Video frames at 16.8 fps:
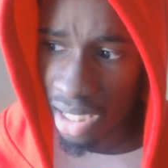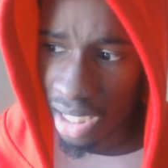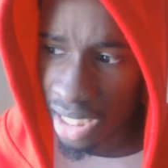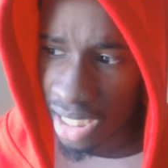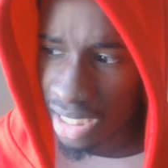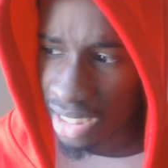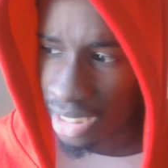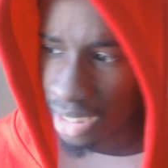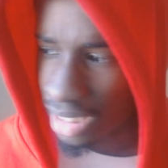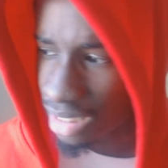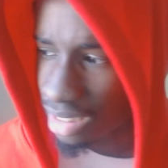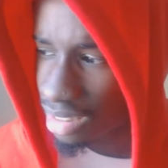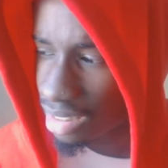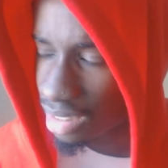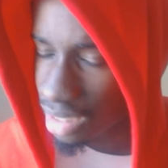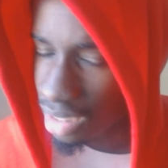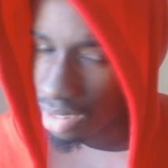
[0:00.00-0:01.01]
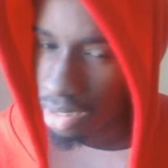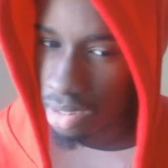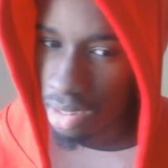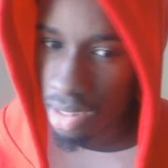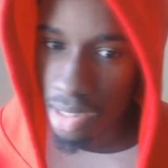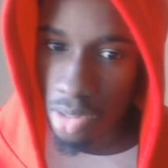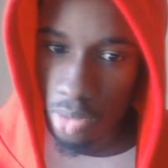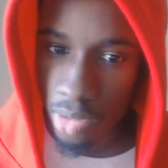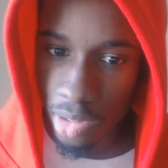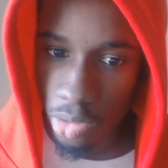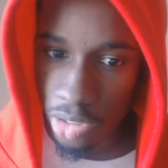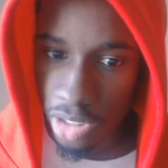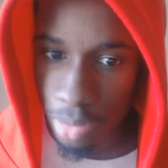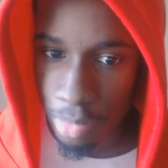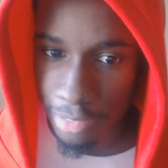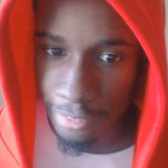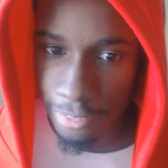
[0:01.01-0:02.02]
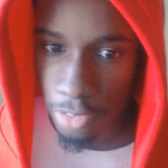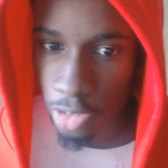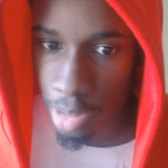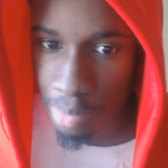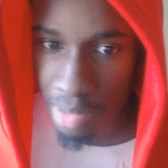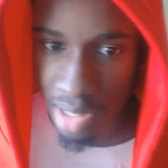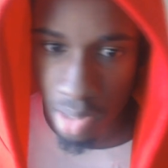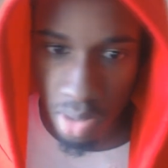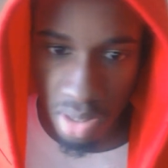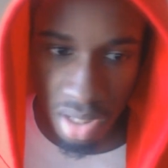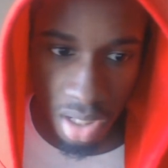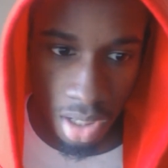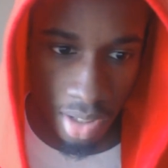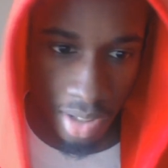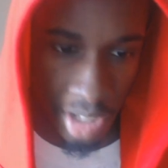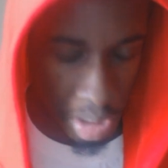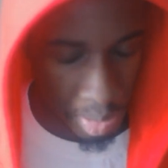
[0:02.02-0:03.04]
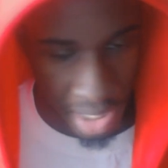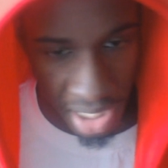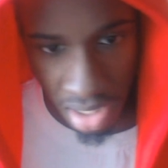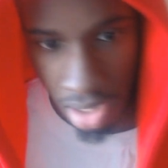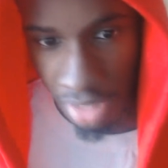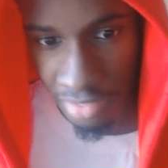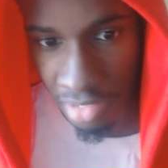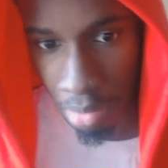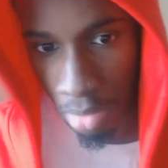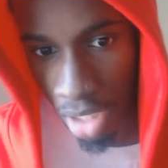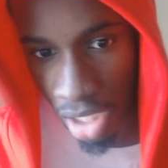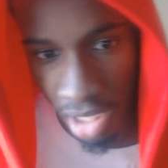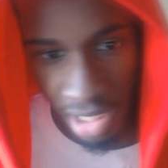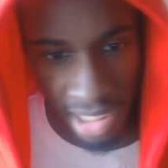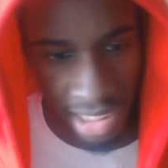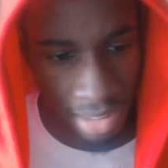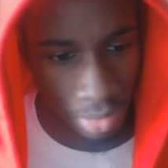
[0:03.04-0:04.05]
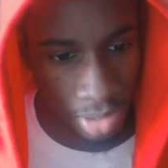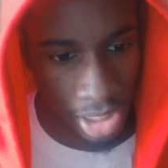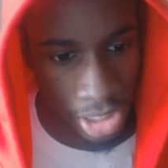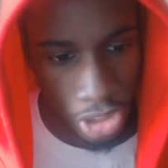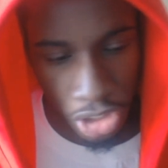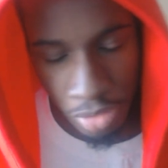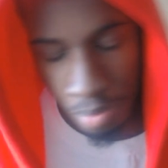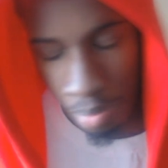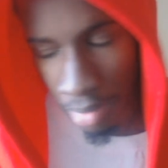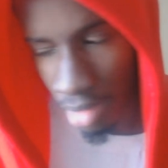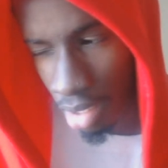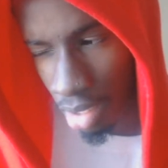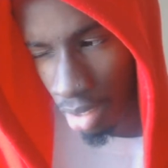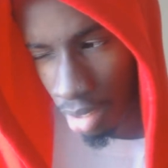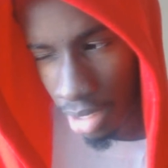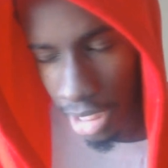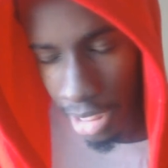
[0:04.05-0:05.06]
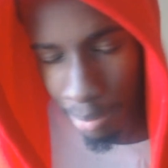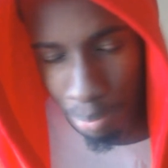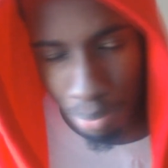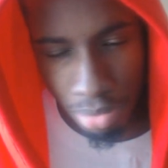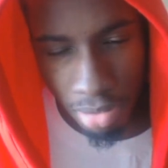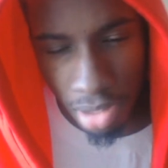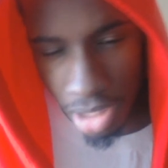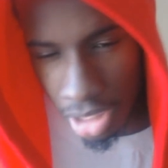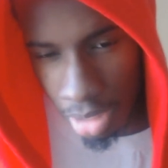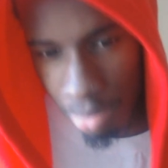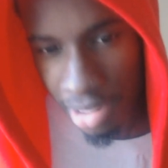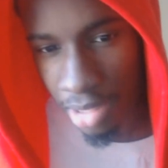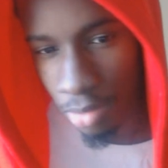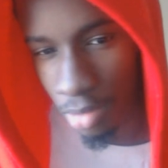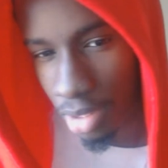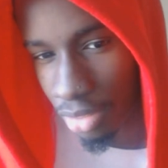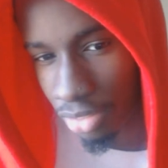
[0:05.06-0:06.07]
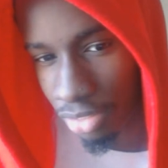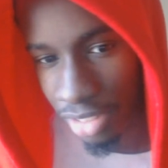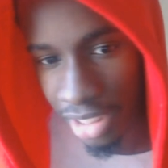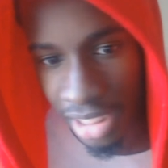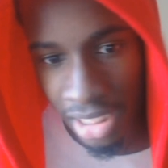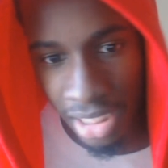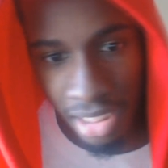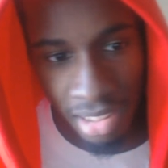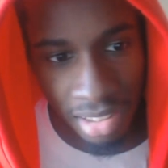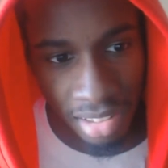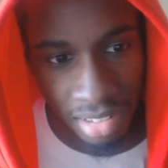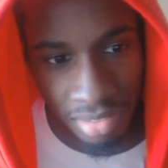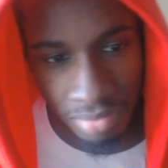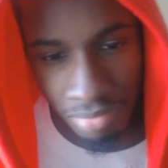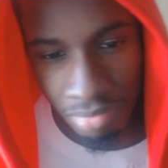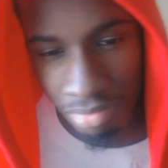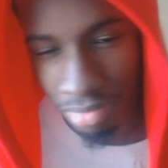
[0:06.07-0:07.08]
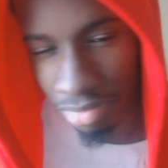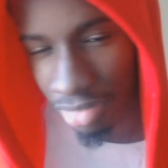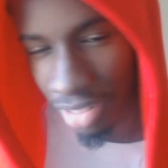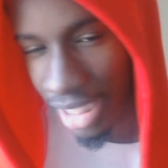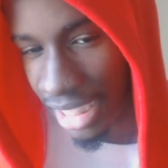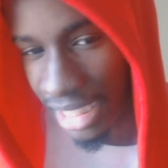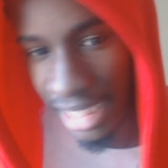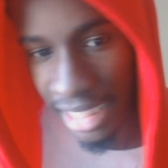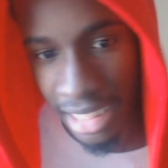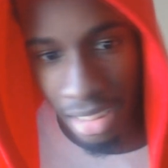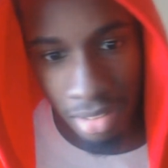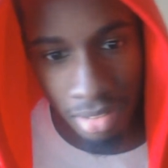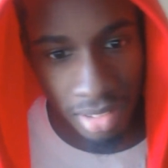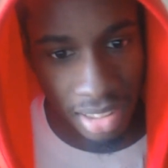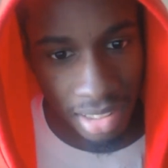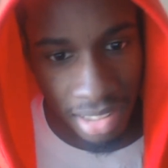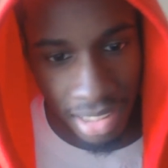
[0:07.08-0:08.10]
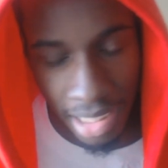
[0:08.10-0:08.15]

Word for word: And I think it's only going to be 4 episodes long. It's based off a manga, which I probably won't read right now.